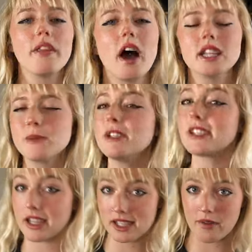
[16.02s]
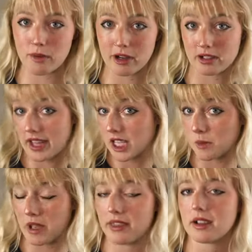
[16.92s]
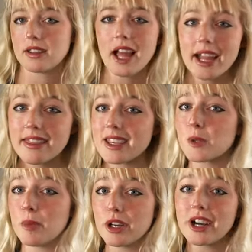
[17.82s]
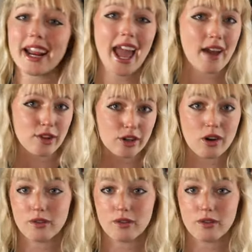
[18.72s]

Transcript: While the huntsman does have a bigger leg span, the Goliath is bigger and heavier